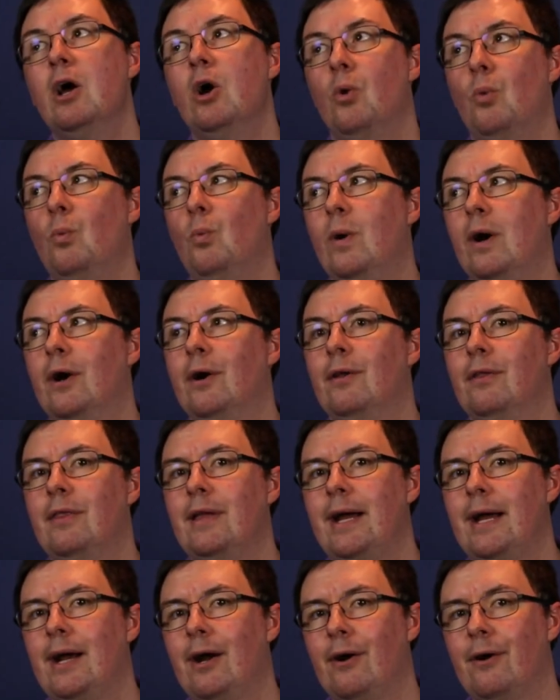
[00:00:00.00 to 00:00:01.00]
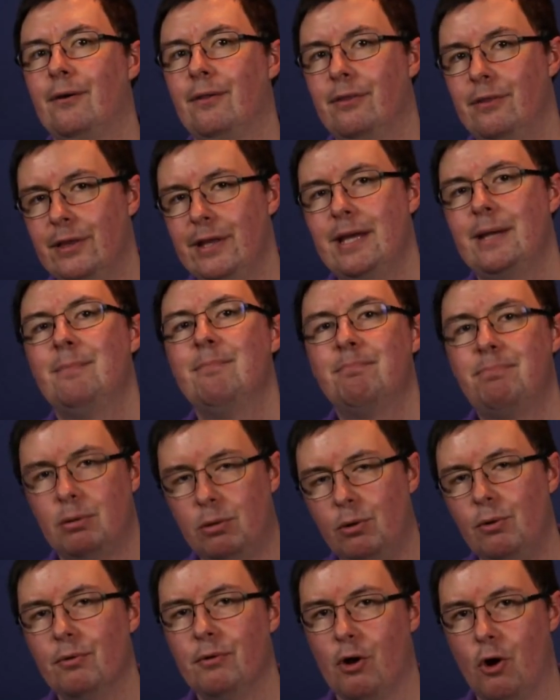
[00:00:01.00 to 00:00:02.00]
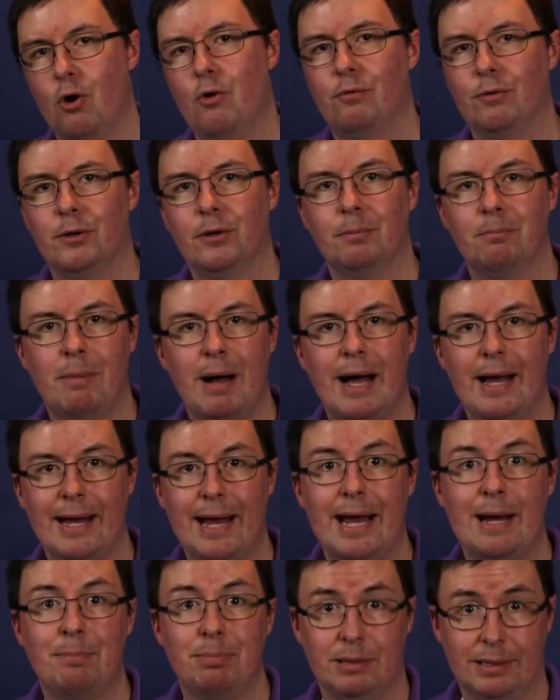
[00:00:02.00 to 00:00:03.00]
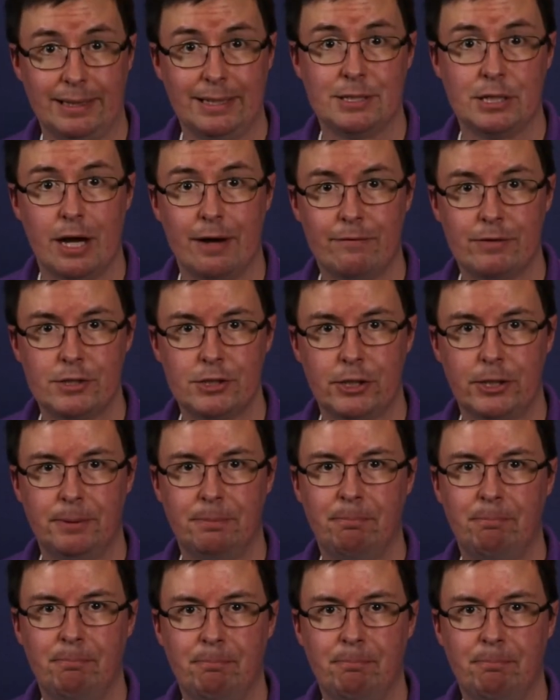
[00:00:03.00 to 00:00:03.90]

where they are then pulled over by a police officer.